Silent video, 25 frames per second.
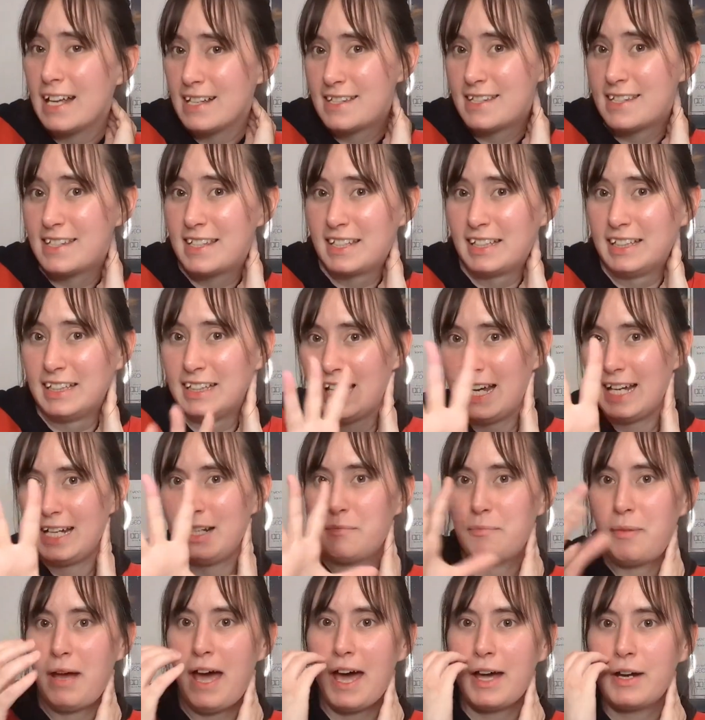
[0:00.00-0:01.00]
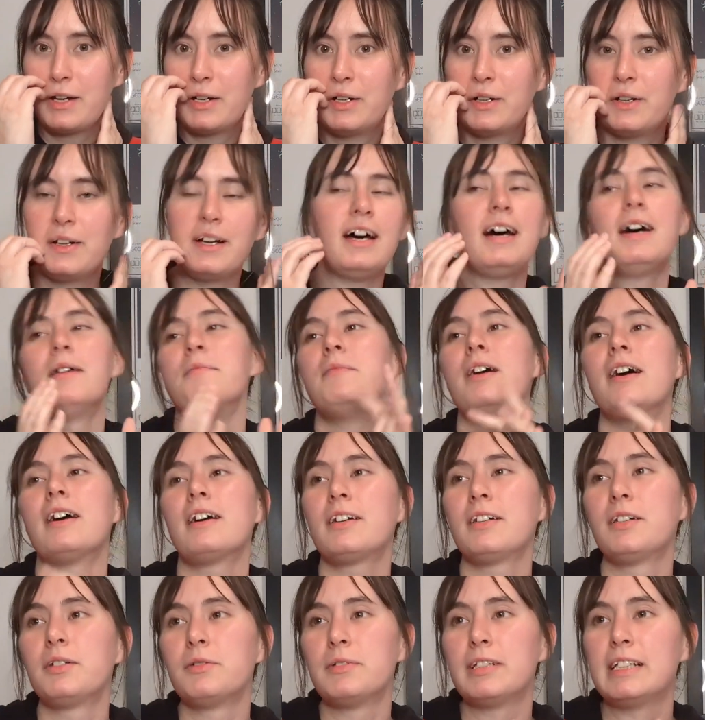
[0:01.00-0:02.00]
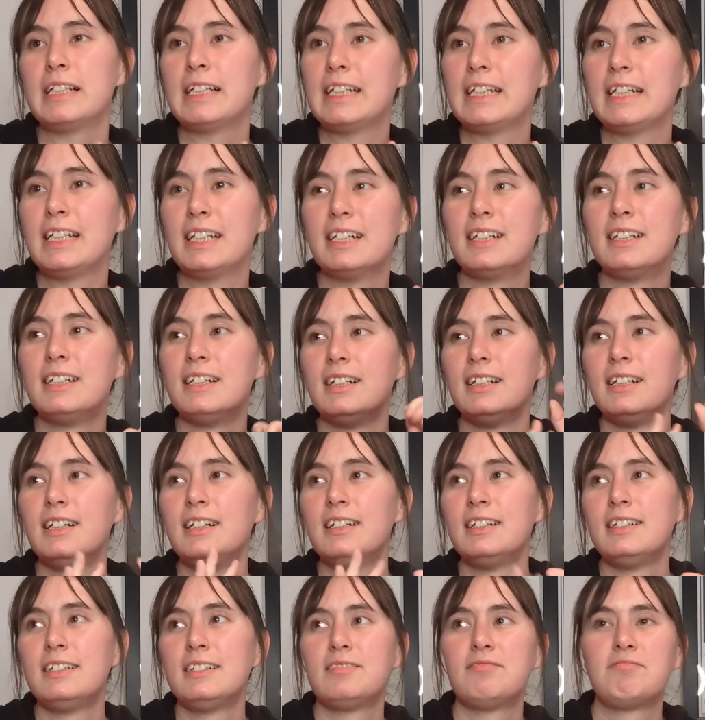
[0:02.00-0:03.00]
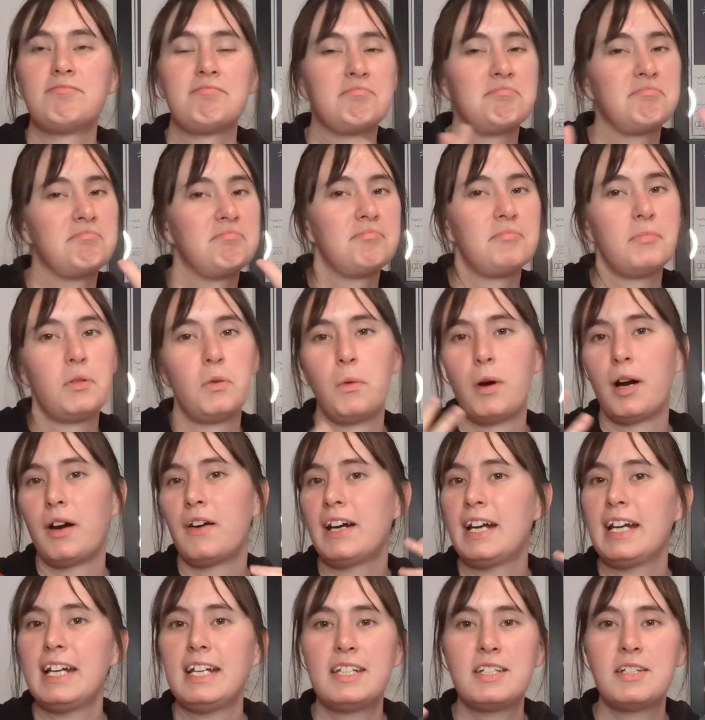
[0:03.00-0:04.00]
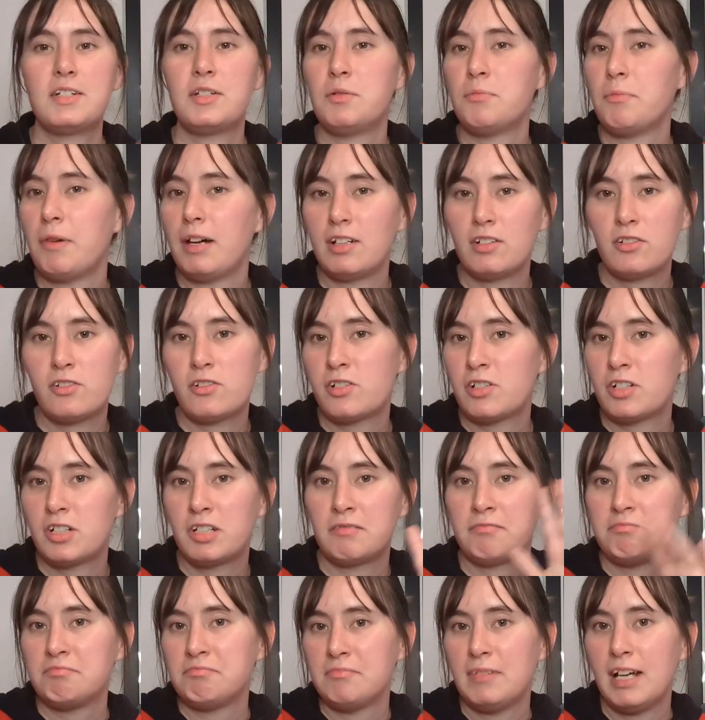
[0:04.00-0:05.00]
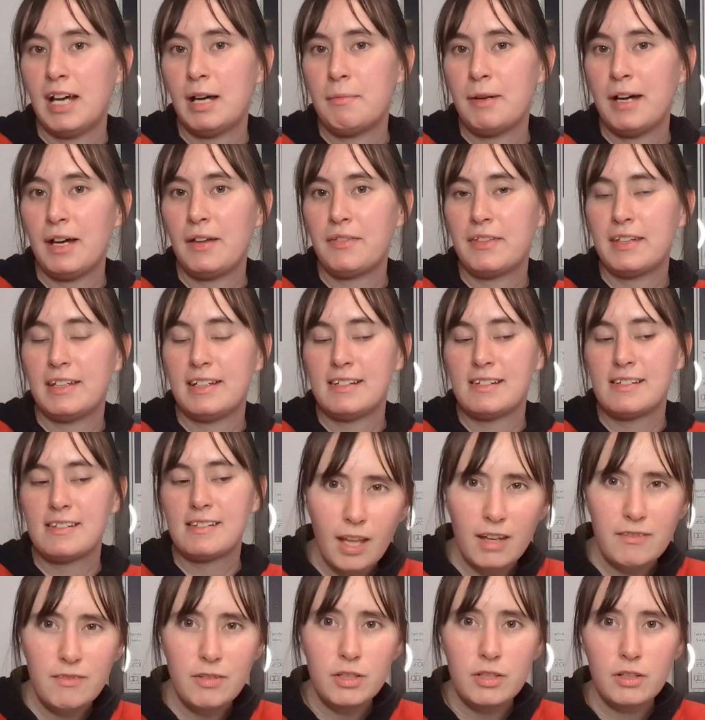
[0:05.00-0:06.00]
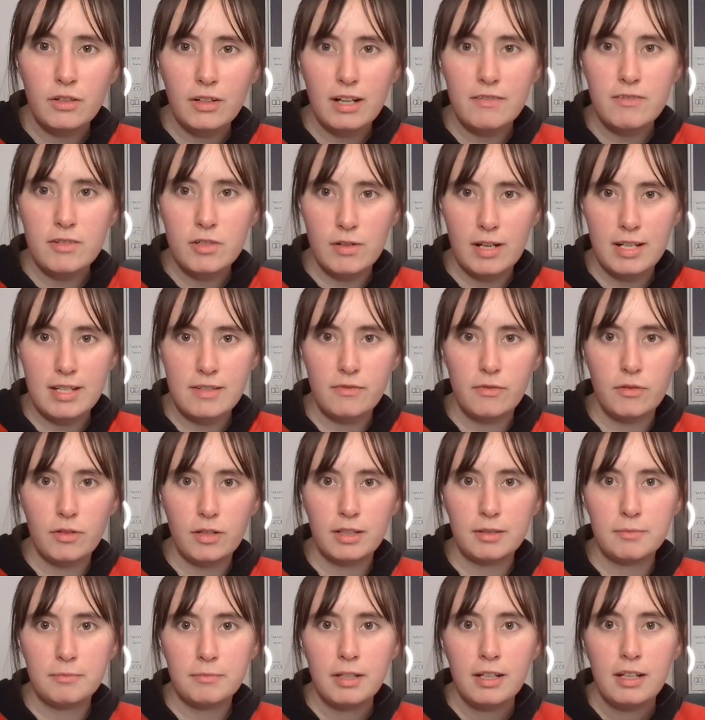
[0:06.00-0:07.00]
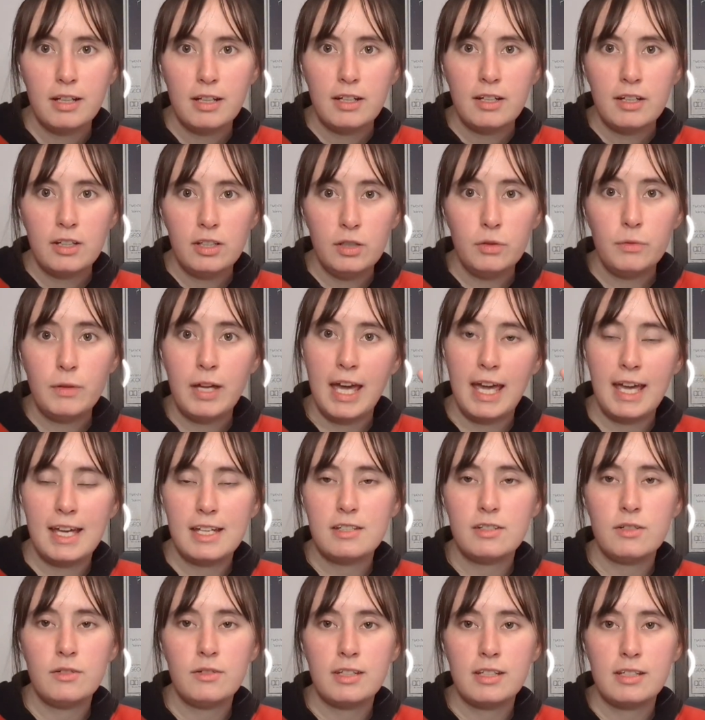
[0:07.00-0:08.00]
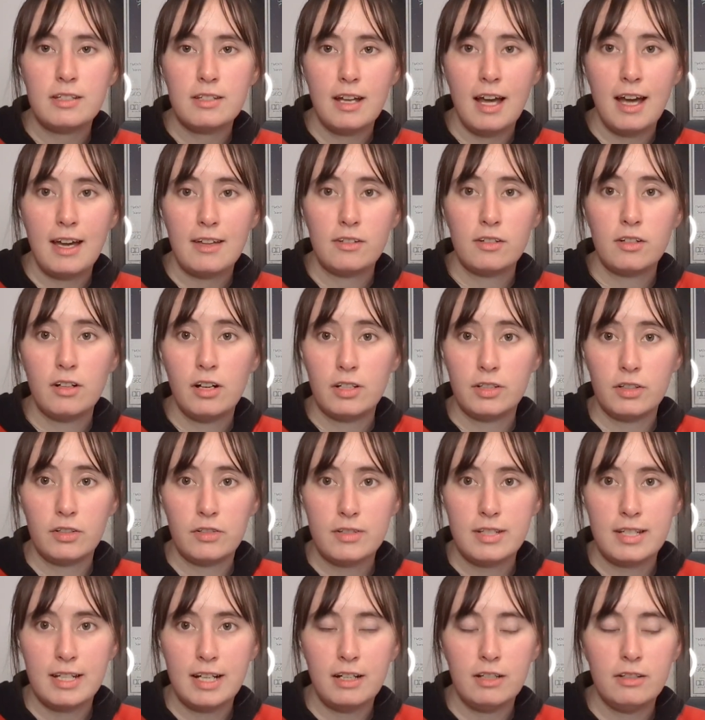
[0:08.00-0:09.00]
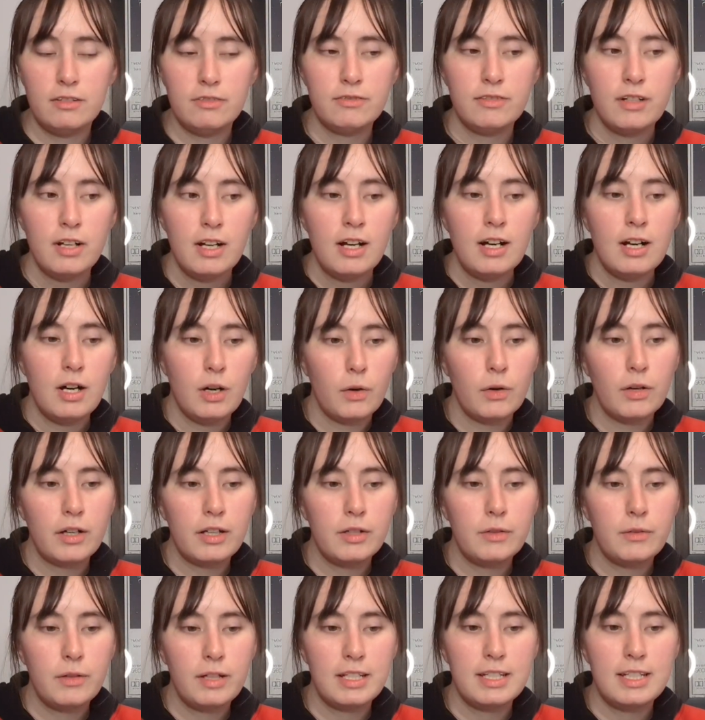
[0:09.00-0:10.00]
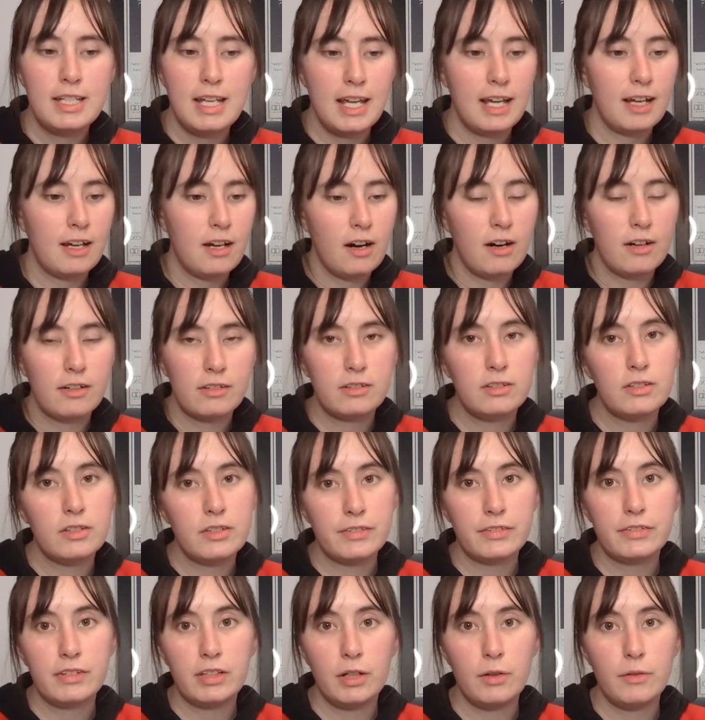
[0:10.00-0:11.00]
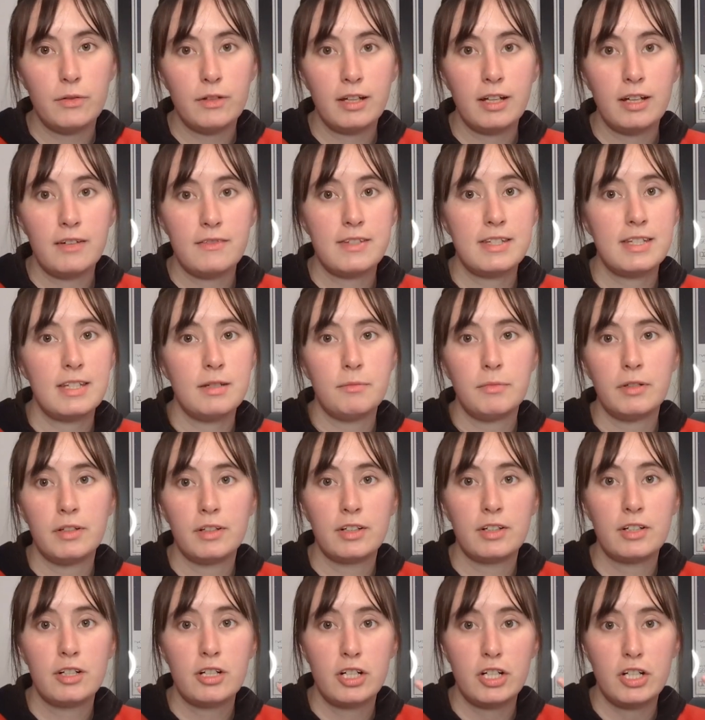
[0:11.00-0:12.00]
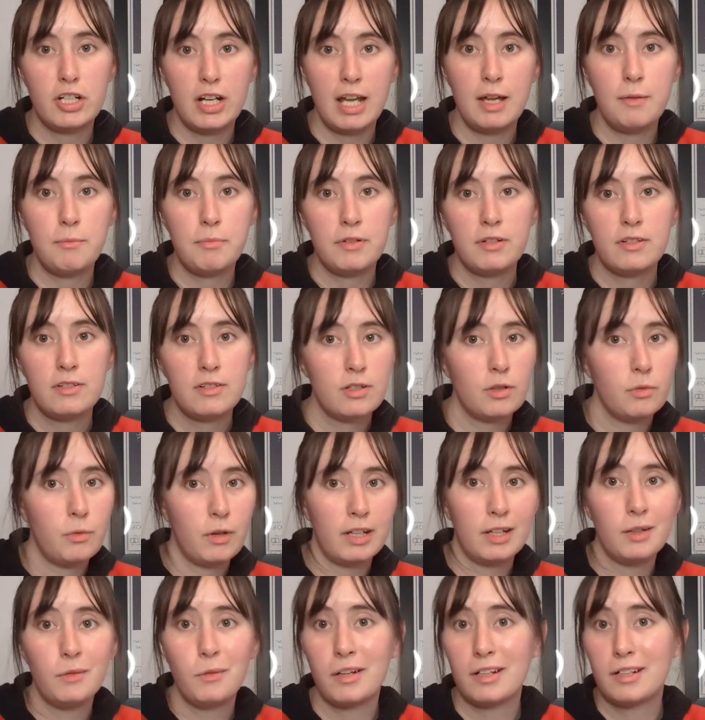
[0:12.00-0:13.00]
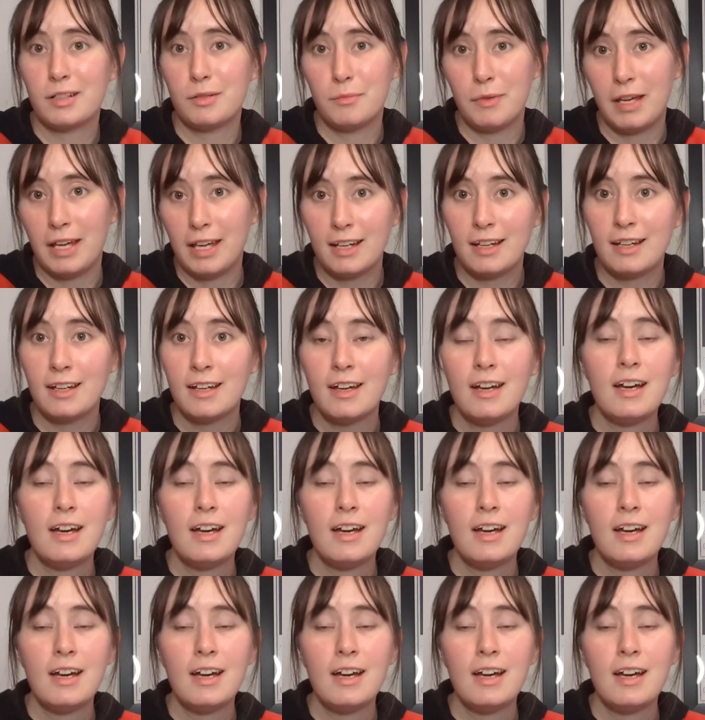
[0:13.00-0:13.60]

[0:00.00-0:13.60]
slight pattern. I'm not going to really worry too much about this. If you don't have a dress form, you can do this either on yourself, or you can take articles of clothing of similar shape to what you want to make.